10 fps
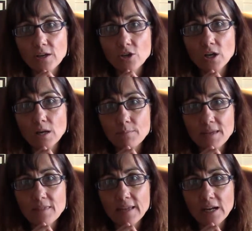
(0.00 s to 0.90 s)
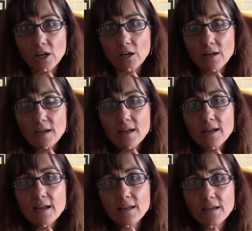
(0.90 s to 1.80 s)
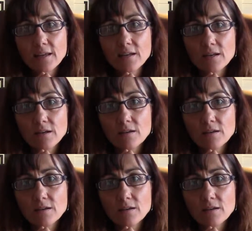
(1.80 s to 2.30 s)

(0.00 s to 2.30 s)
You're going to be there in